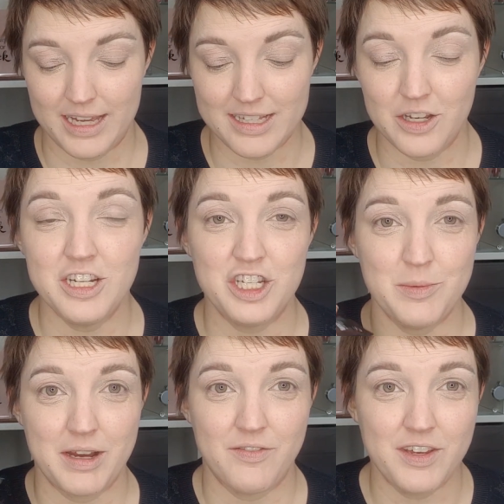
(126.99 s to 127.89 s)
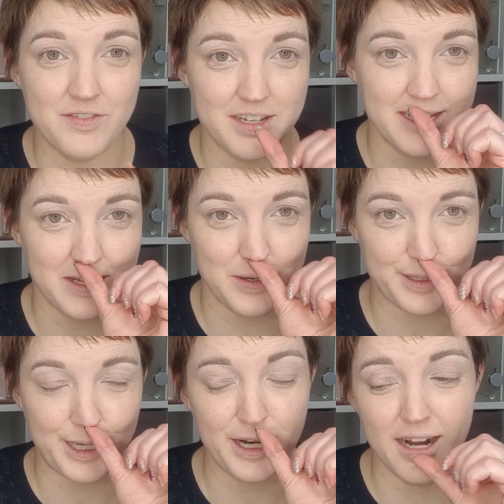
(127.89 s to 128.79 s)
It's only £2.50, so I was
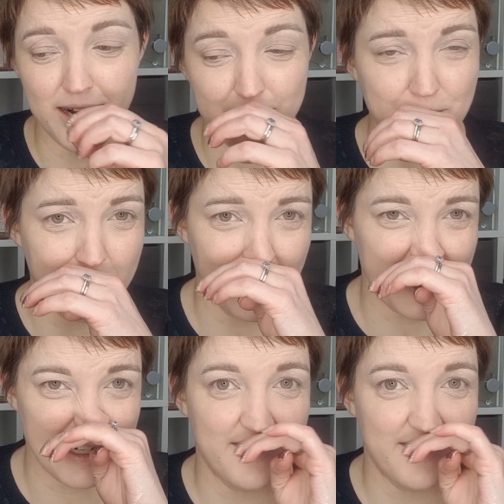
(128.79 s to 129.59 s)
like, oh, bargain.